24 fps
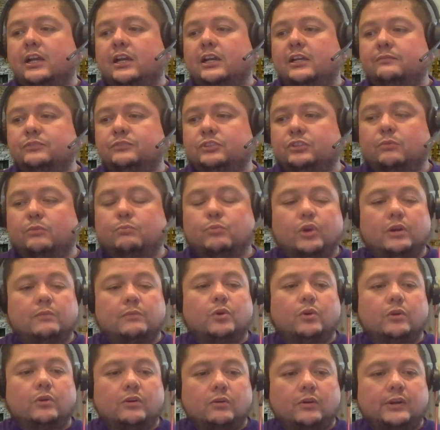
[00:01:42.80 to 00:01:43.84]
So more and
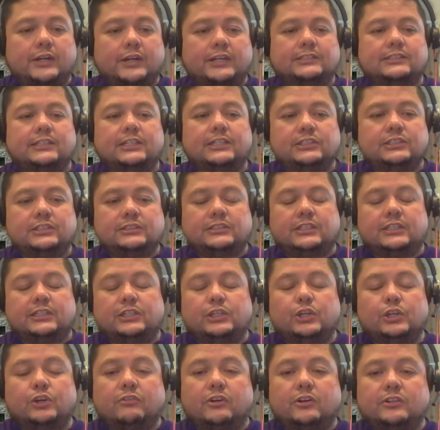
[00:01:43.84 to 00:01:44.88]
more organizations
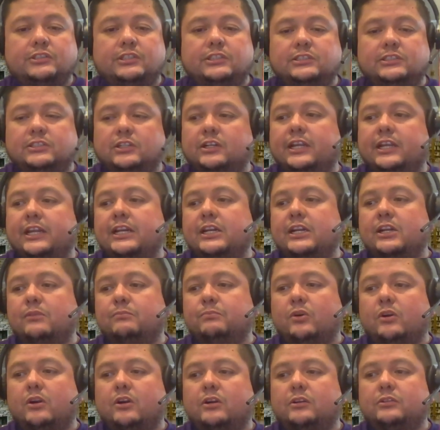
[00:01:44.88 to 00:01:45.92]
and universities are getting on
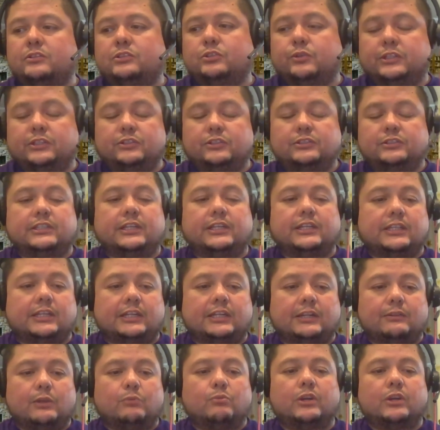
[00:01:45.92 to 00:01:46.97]
par to understand that
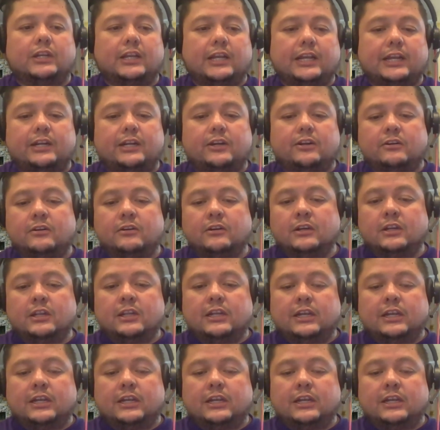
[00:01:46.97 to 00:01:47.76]
if they want to hire,